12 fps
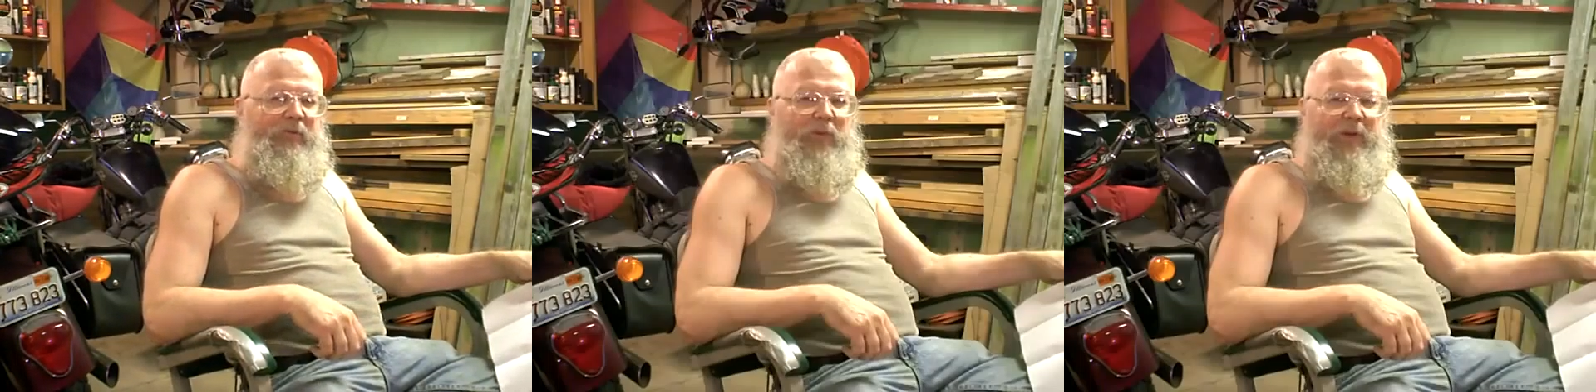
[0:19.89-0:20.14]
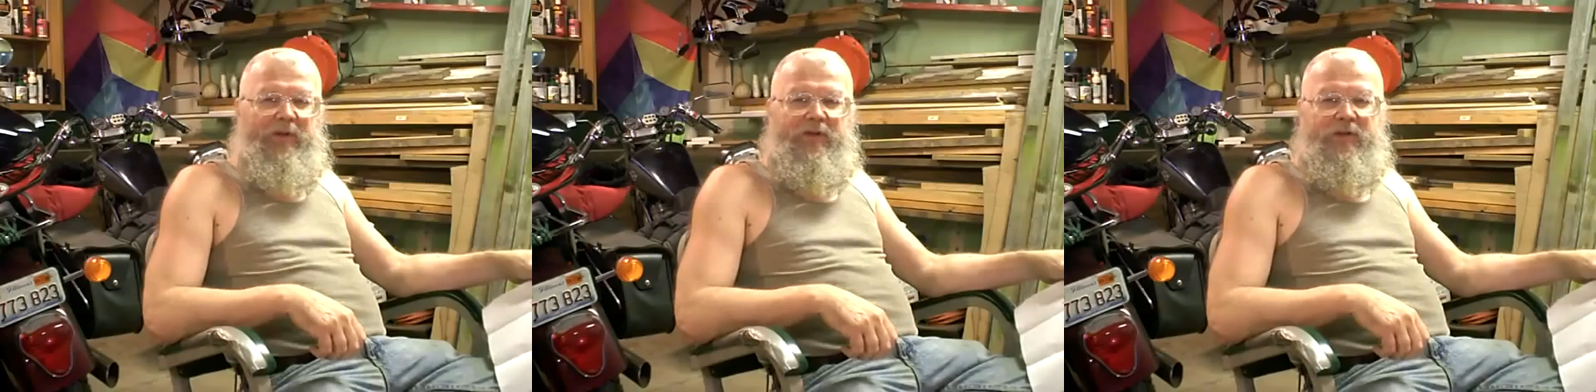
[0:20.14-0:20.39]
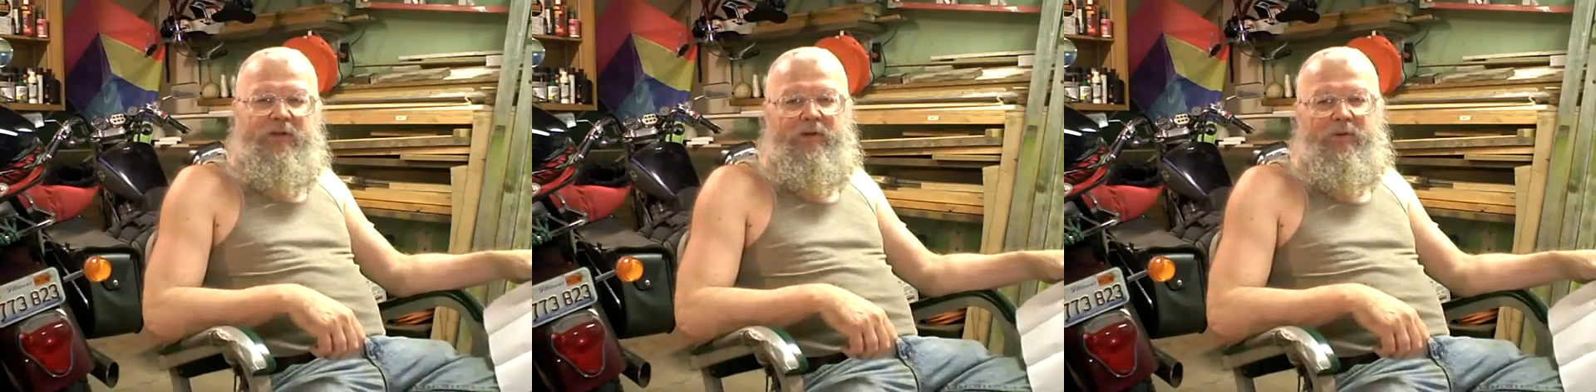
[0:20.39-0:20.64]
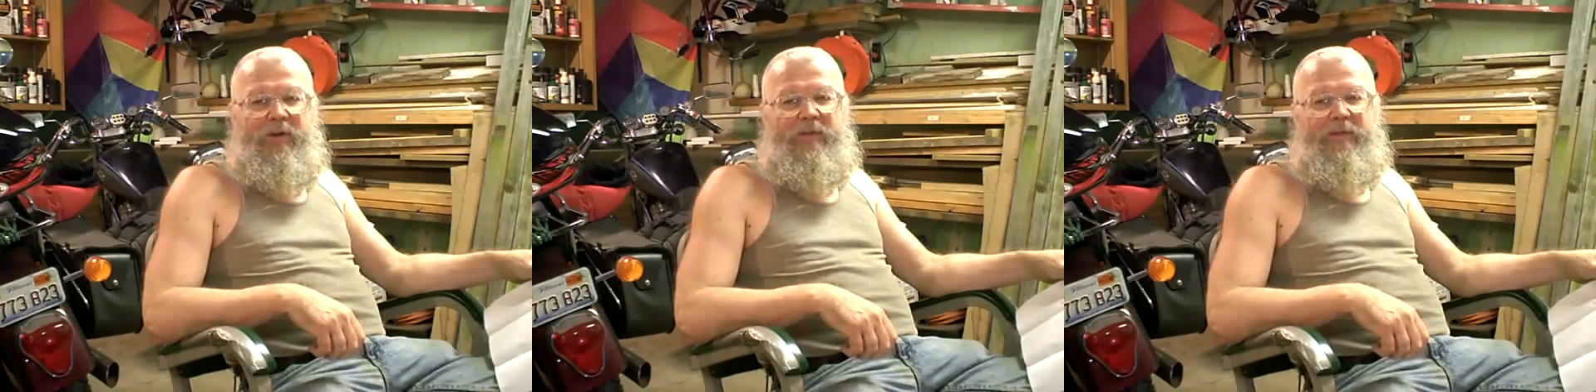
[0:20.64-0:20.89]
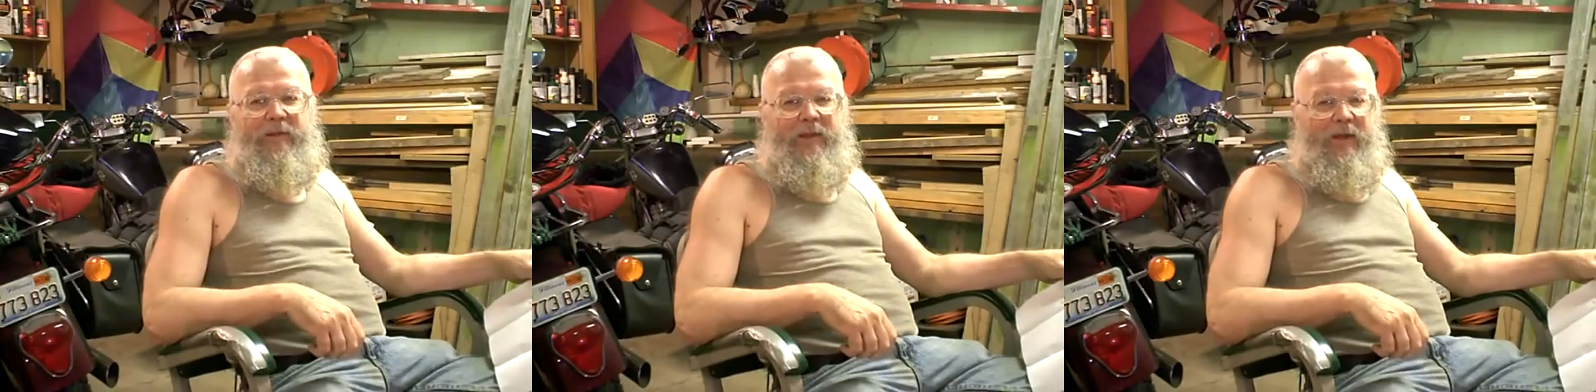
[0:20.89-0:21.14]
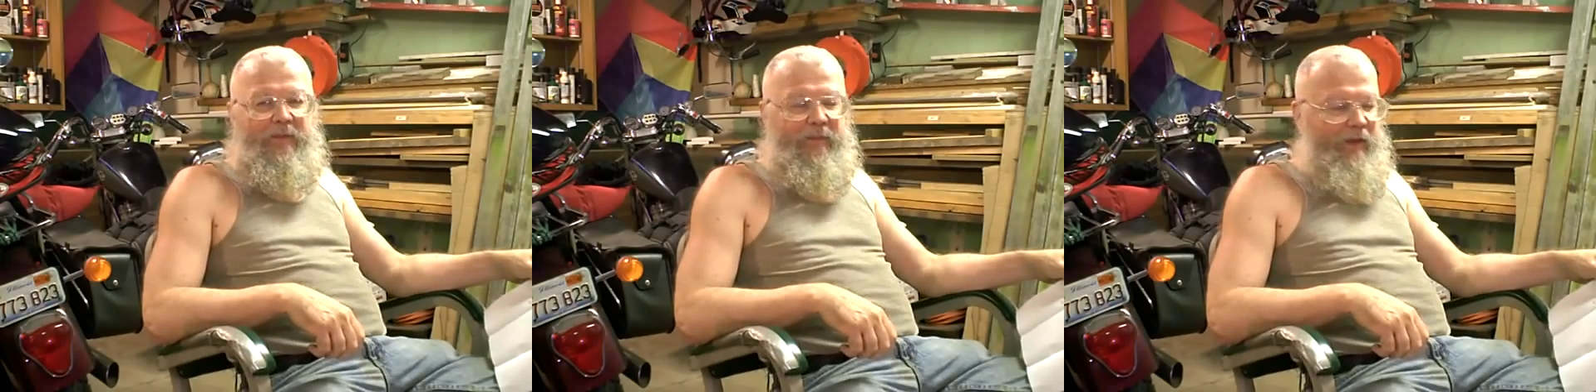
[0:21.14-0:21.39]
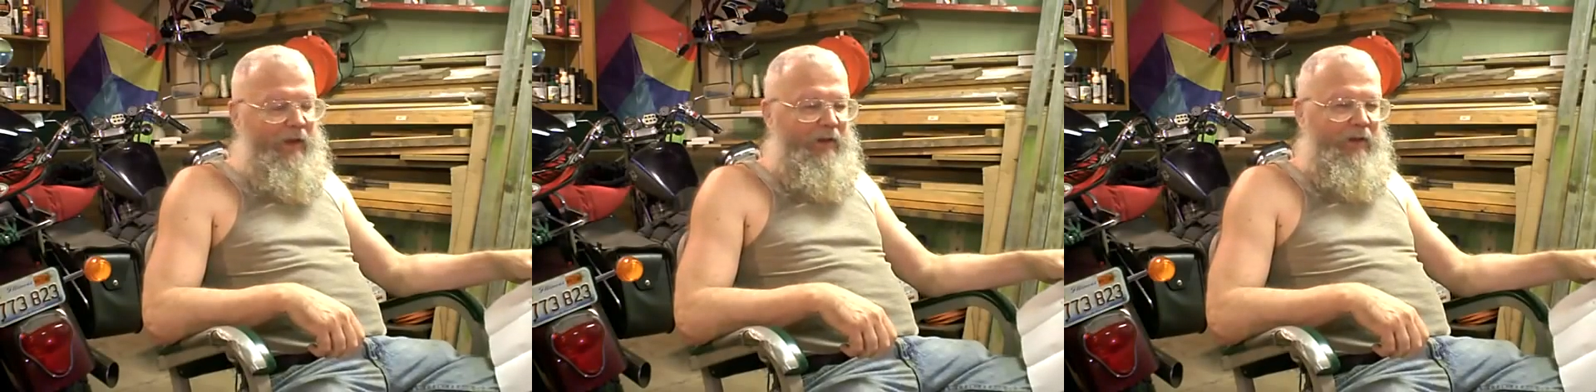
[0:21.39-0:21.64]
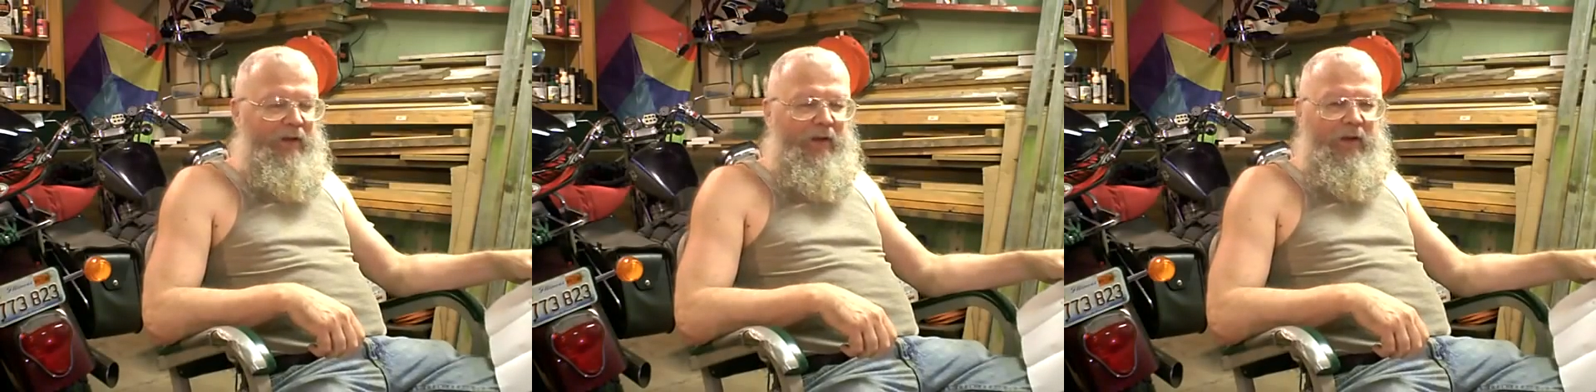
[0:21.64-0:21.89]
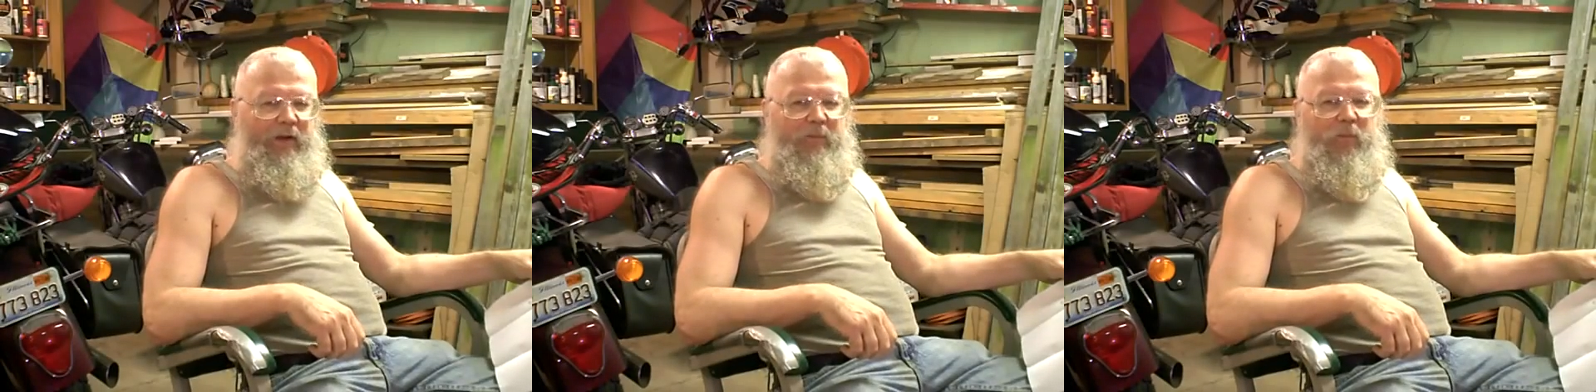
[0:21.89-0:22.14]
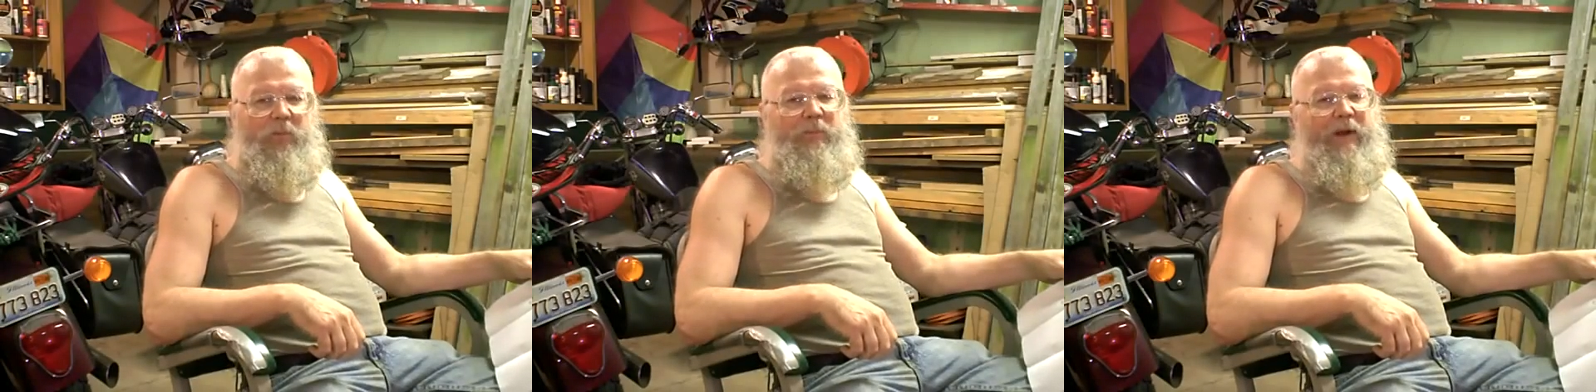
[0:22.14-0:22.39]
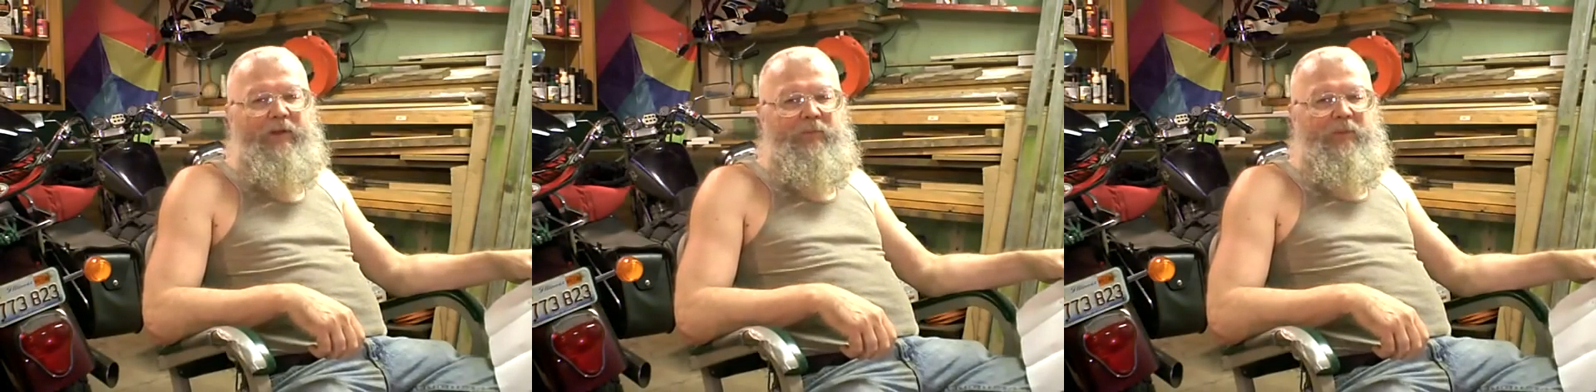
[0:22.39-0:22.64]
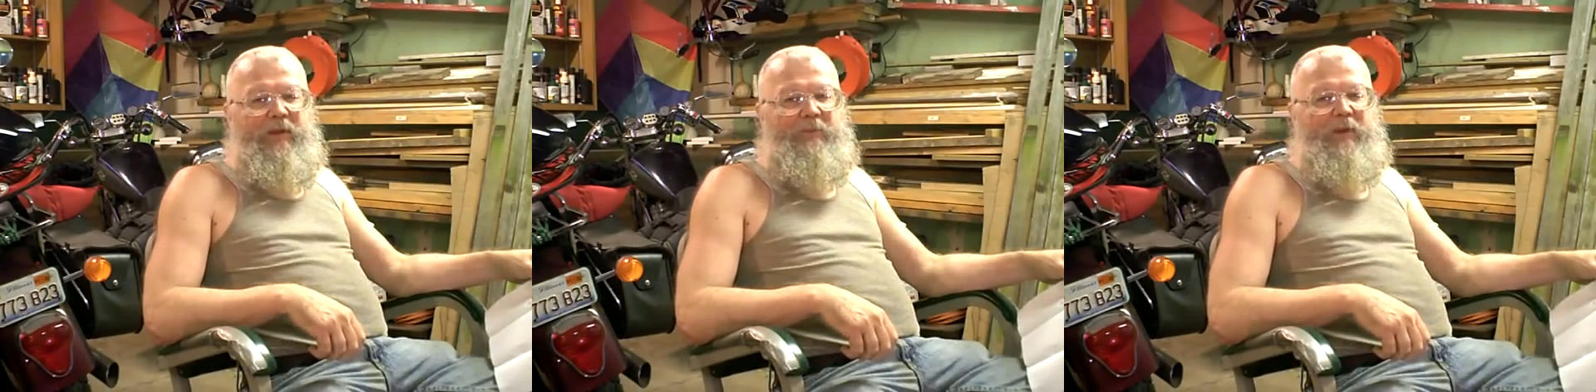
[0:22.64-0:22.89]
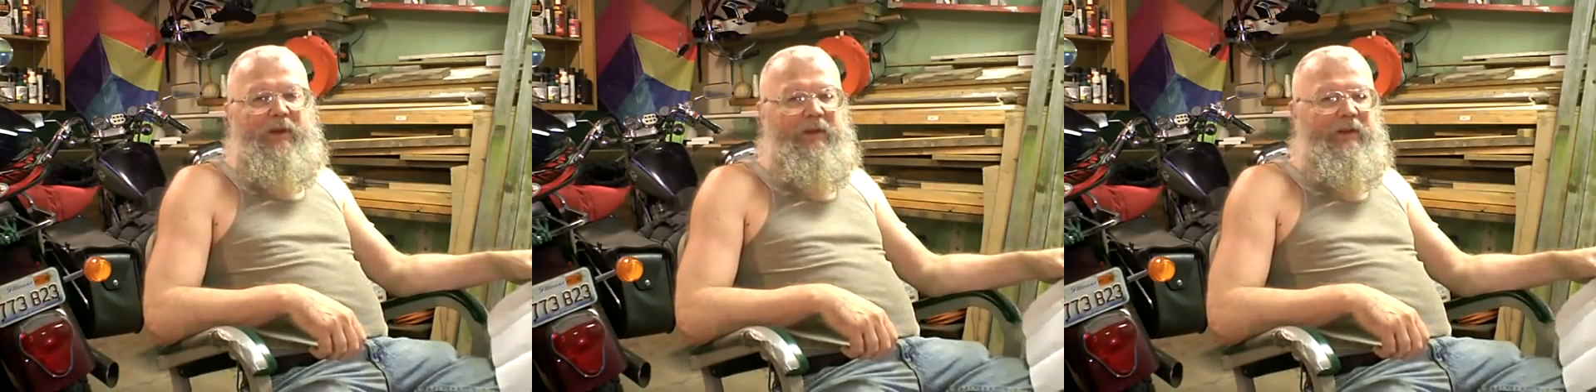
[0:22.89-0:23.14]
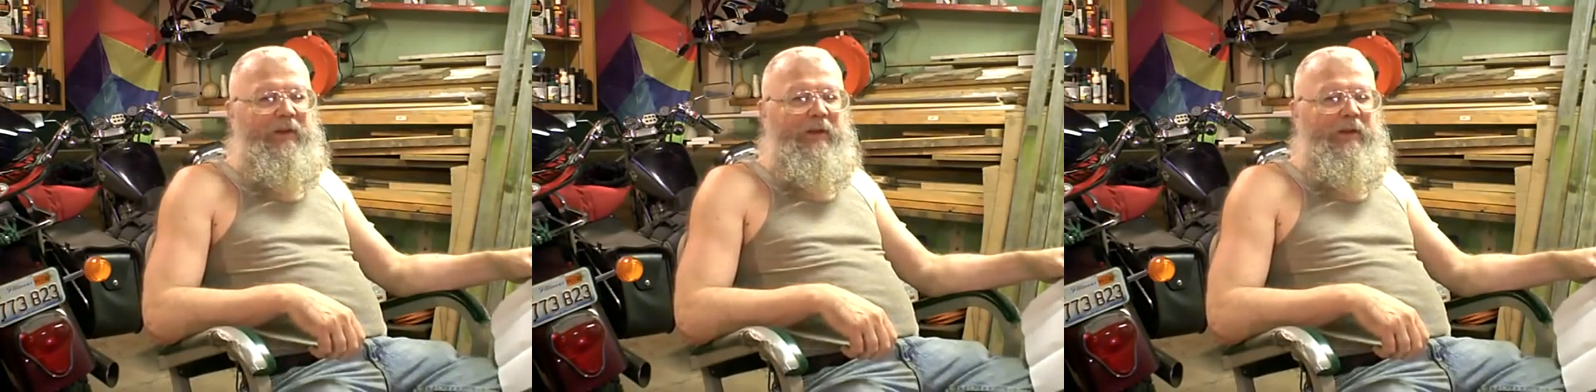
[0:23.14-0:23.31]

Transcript: religion or anything like that, um, won't bother me a bit.